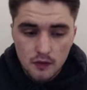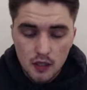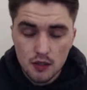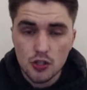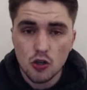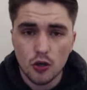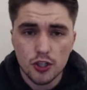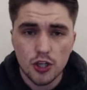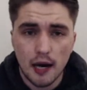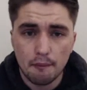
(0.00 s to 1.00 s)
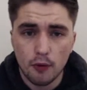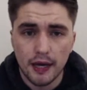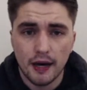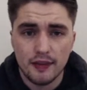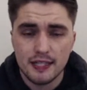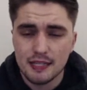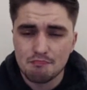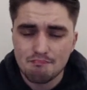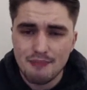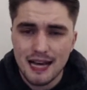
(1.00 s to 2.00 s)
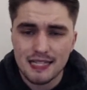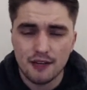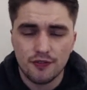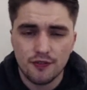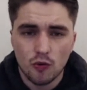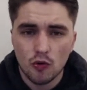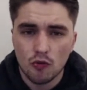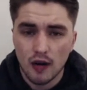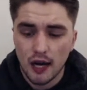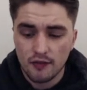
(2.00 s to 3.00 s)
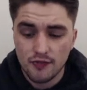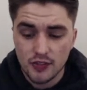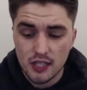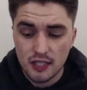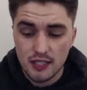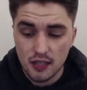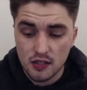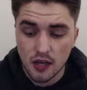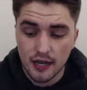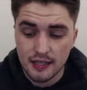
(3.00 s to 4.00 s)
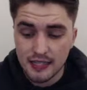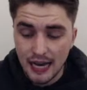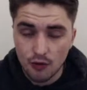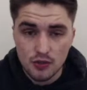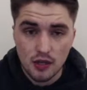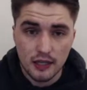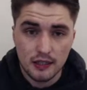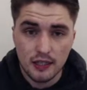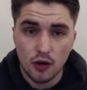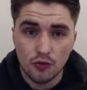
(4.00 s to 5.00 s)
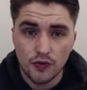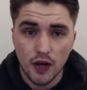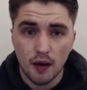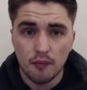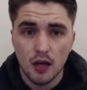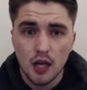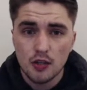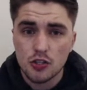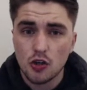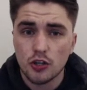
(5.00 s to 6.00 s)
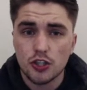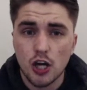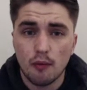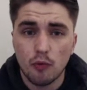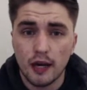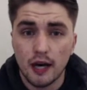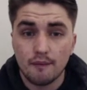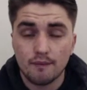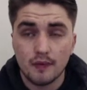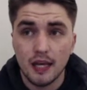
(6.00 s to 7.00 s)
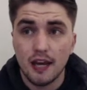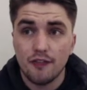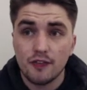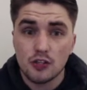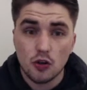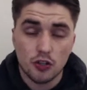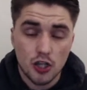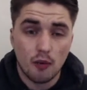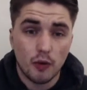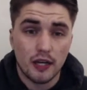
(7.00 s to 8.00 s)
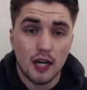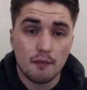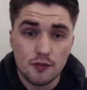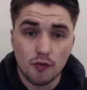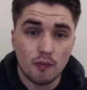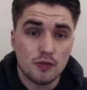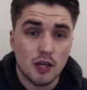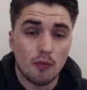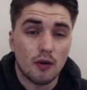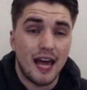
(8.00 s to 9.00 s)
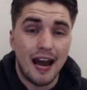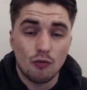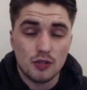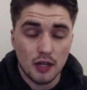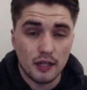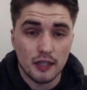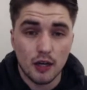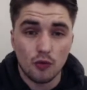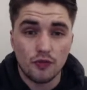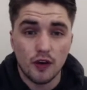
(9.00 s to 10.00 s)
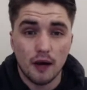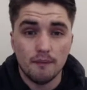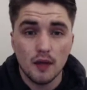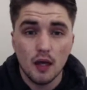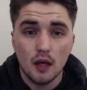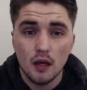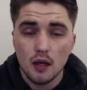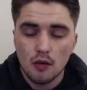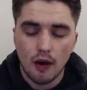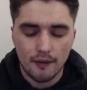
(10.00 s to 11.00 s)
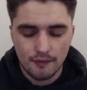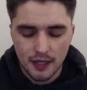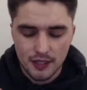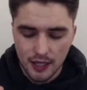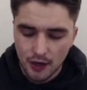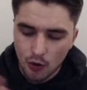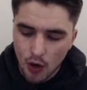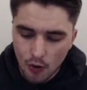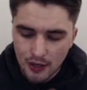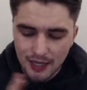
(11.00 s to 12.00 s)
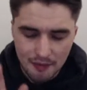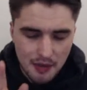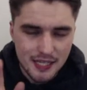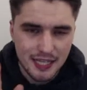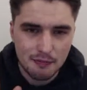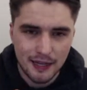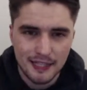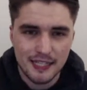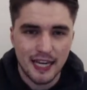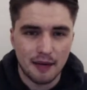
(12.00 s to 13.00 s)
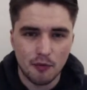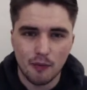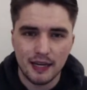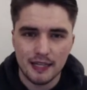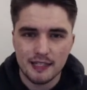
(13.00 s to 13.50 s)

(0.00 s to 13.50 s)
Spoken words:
the Scottish Cup winner. This is massive for sides outside of the old firm. The Scottish Cup winner, if the Scottish Cup winner comes from someone outside of the old firm. Right, actually, let me explain this again. I'm not making